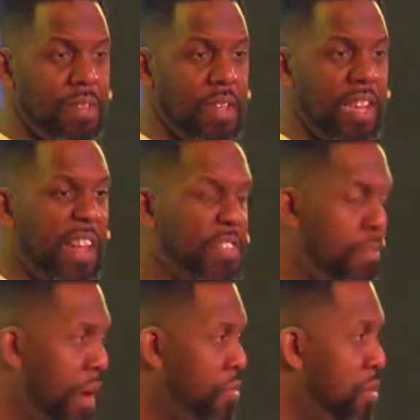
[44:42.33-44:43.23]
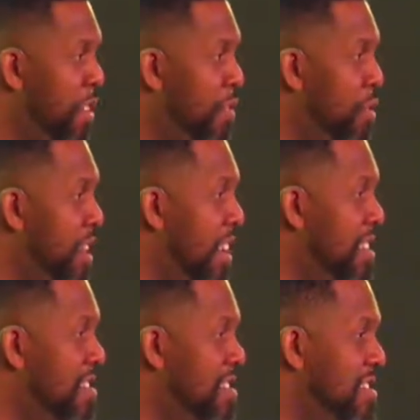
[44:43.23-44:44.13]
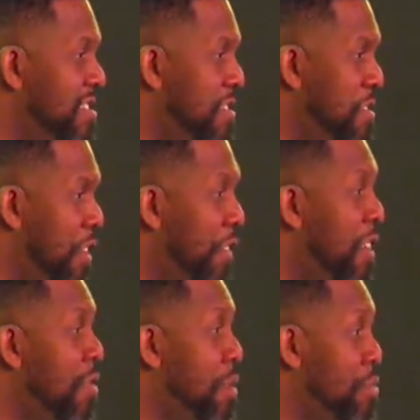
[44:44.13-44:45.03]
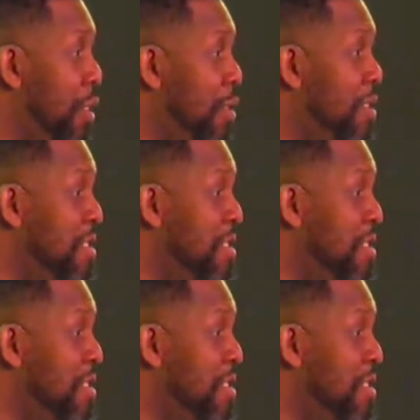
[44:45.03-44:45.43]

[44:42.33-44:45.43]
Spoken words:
And after about 3 or 4 days, her fever broke.